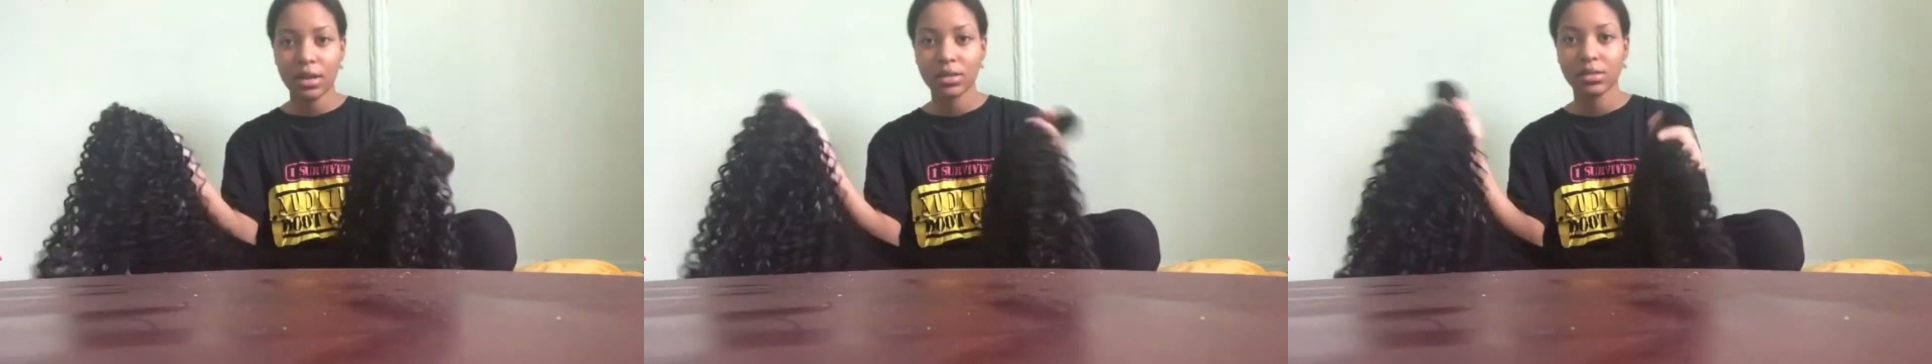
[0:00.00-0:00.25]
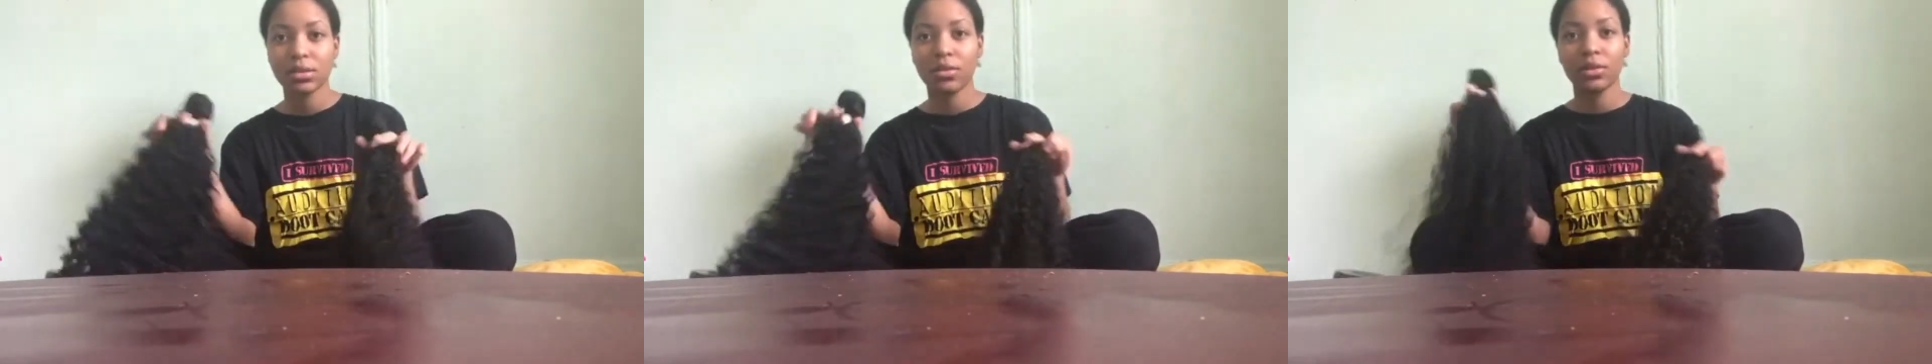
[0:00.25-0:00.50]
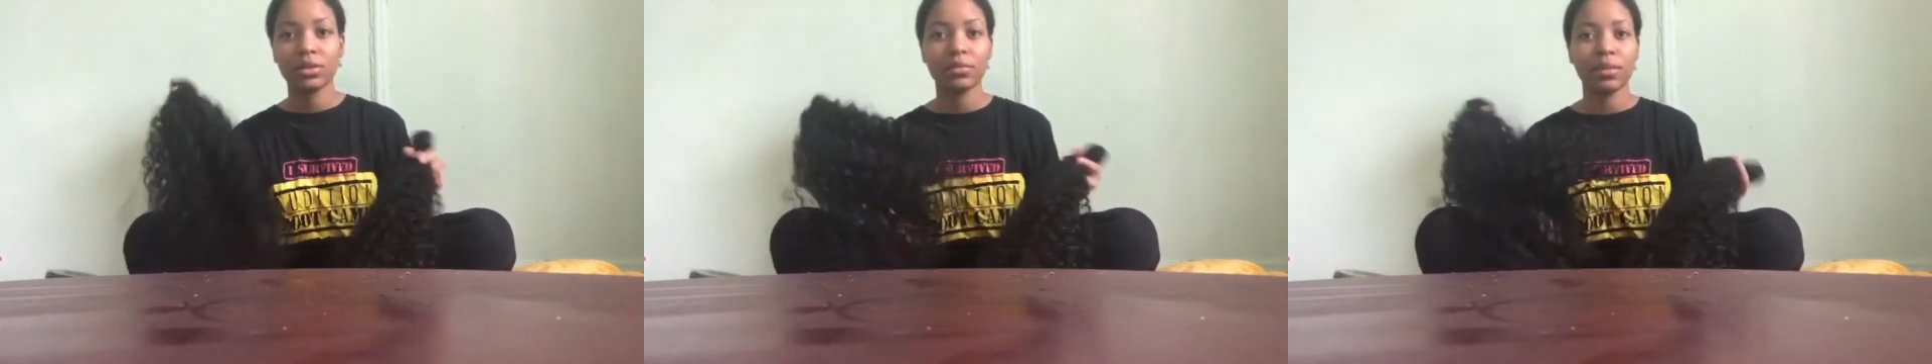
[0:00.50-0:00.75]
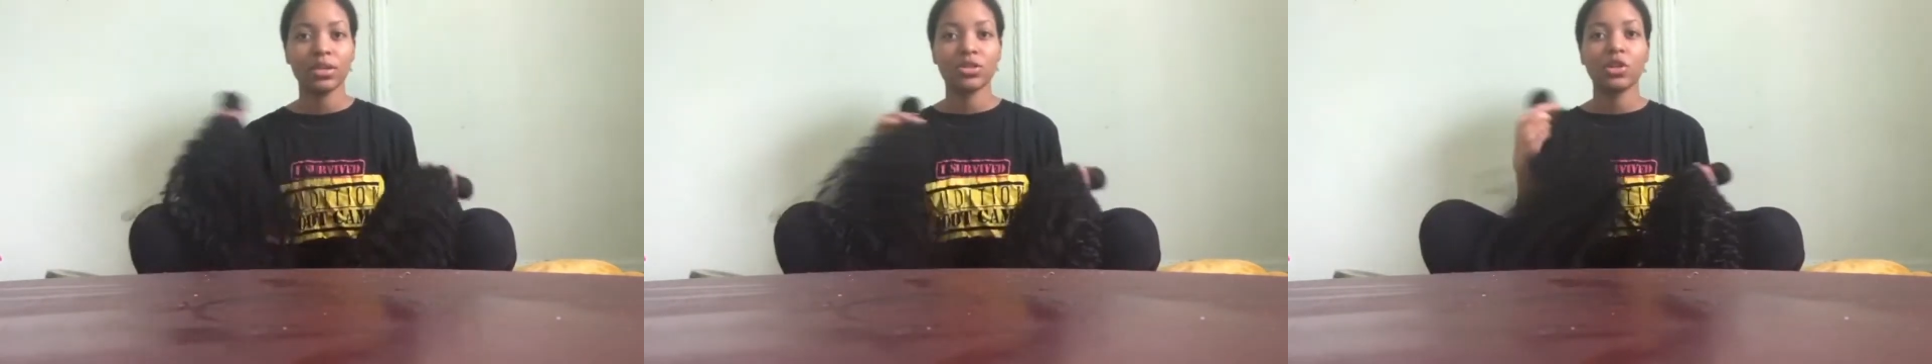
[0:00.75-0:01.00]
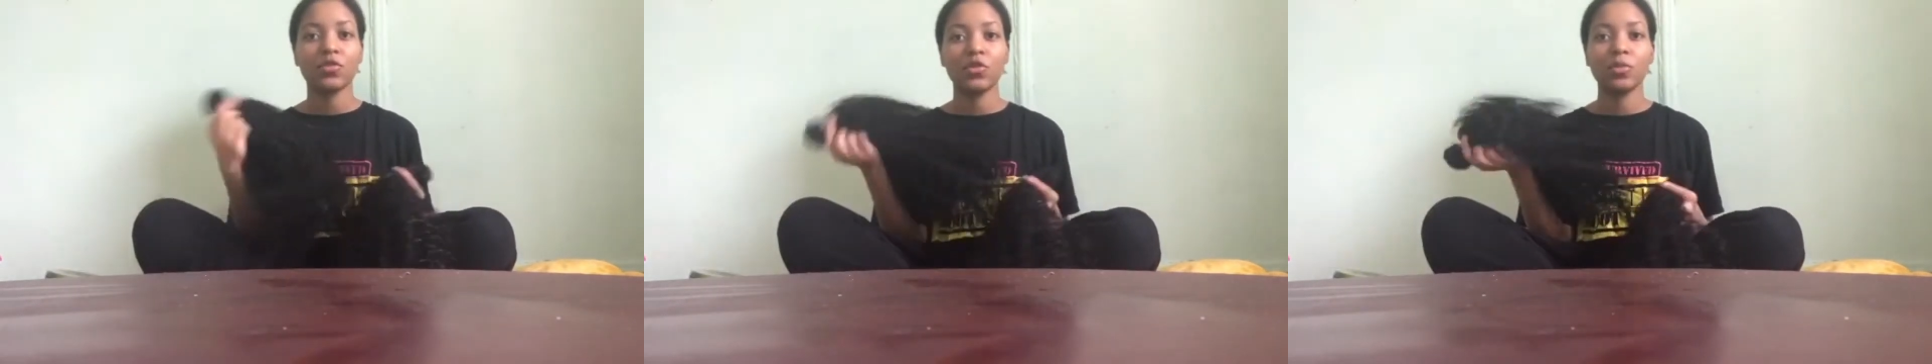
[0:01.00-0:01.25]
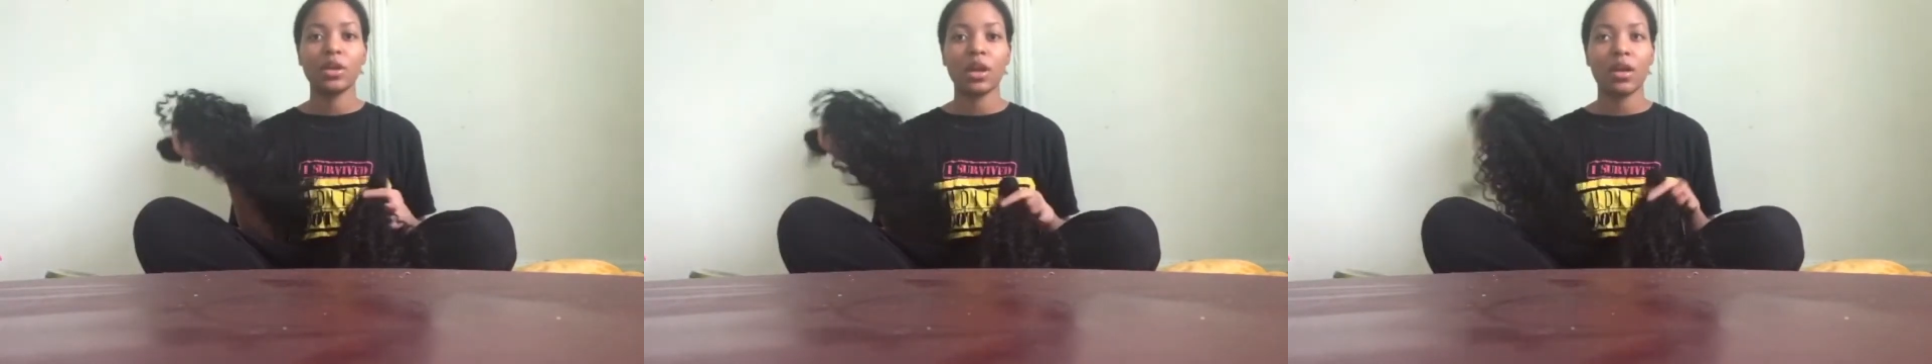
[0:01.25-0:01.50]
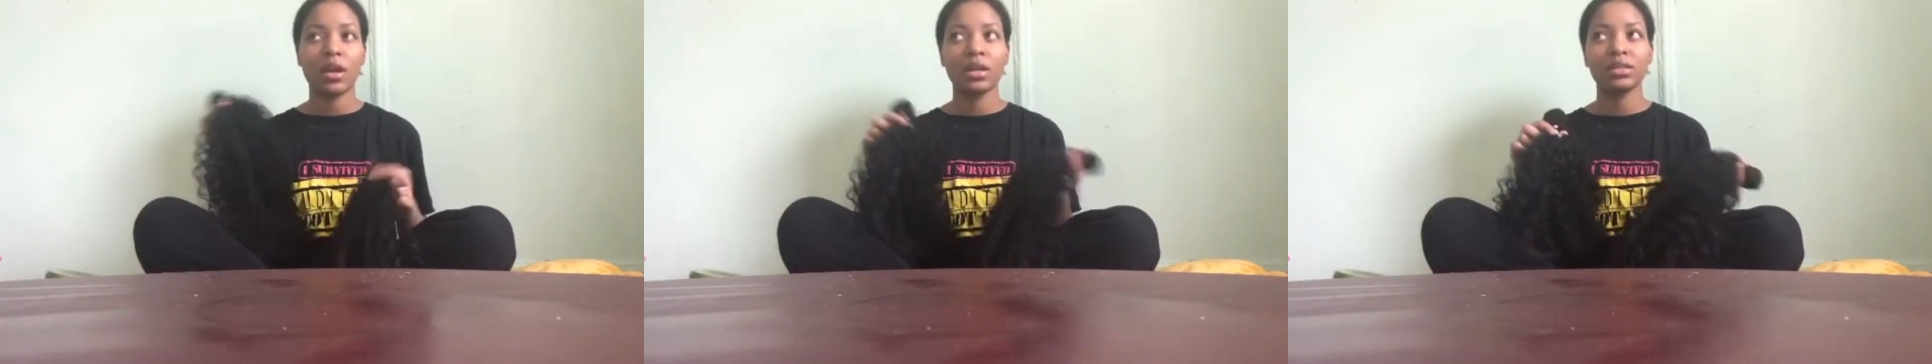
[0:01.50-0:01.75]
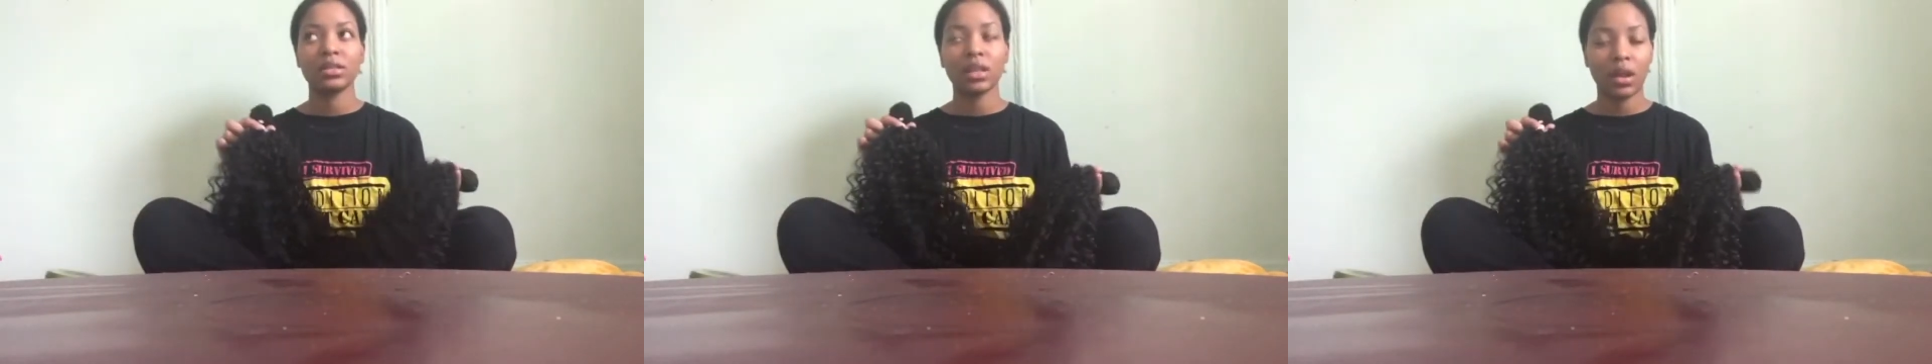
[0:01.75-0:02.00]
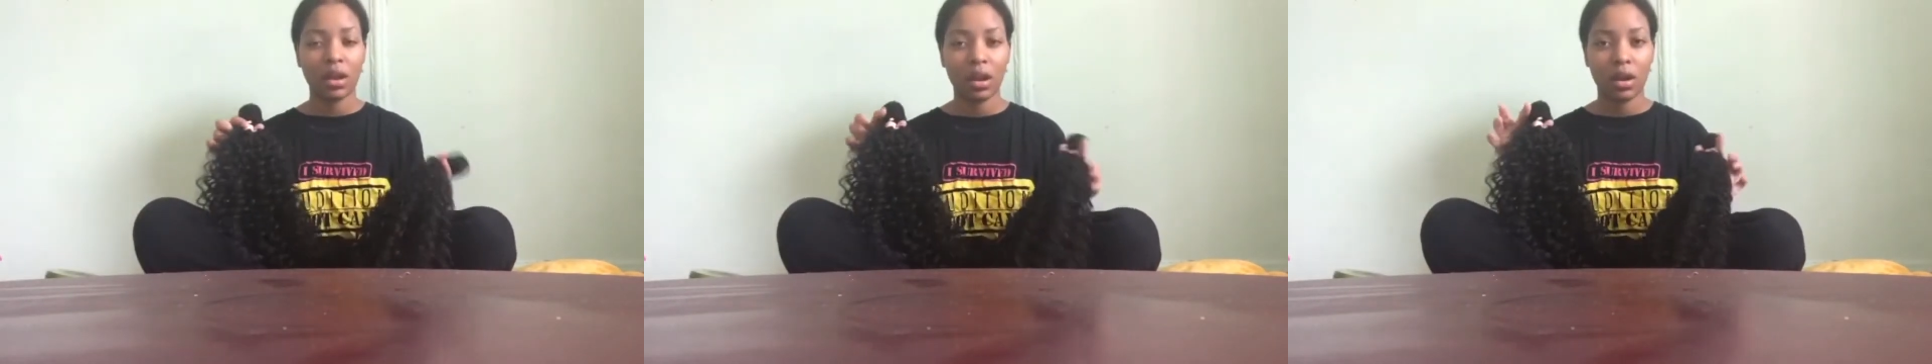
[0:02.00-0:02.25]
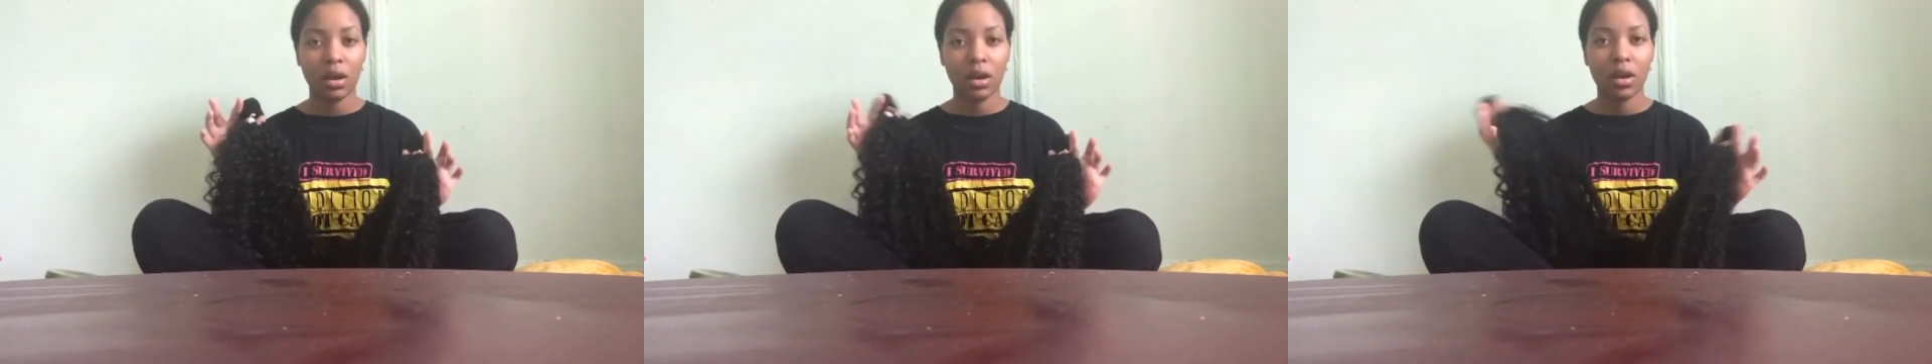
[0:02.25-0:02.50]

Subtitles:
so it's a mixture of human hair and synthetic hair.